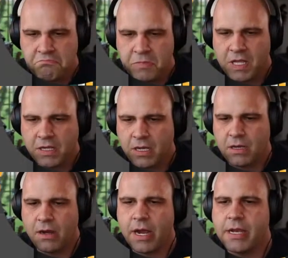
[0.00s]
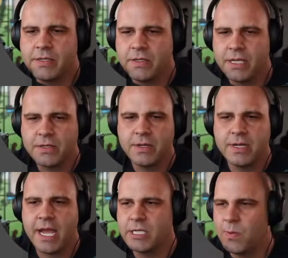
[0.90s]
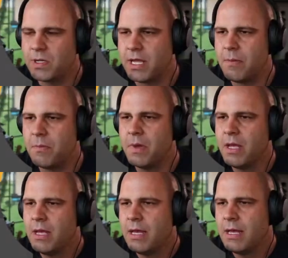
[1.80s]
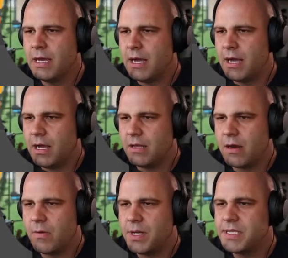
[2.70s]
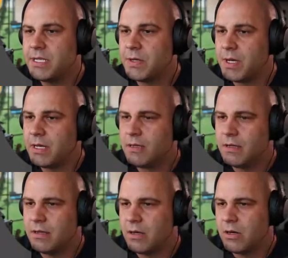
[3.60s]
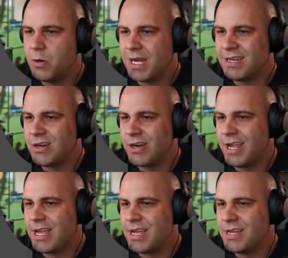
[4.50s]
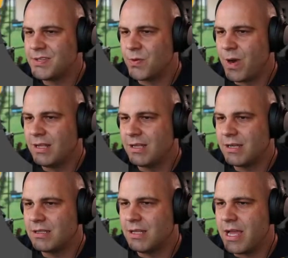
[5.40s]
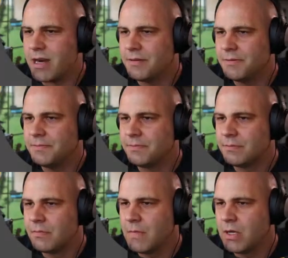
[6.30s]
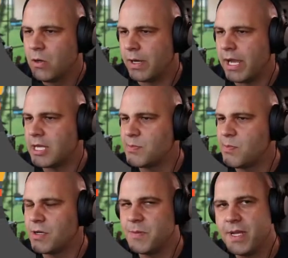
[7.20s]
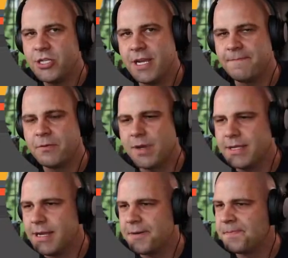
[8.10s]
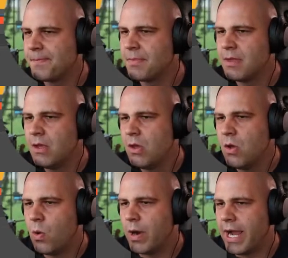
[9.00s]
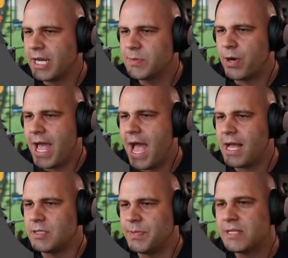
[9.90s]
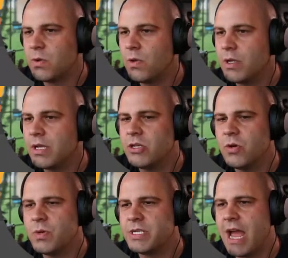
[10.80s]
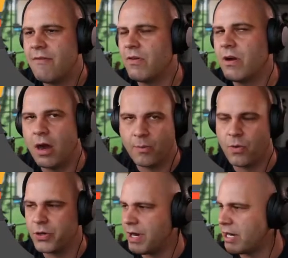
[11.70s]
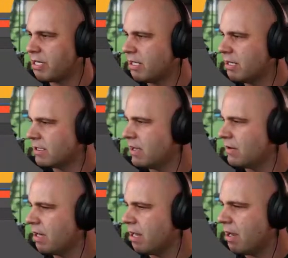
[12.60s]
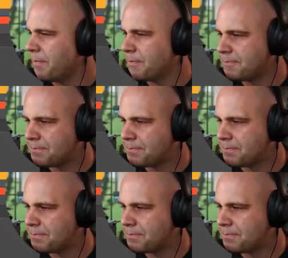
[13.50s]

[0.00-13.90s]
Look good. All right. So let's go ahead and export them. A lot of ways to do it. Quick and dirty is to right click on the layer. Quick export as a PNG right there. Or export as, but that's only going to do whichever artboard you're actually clicked on right now.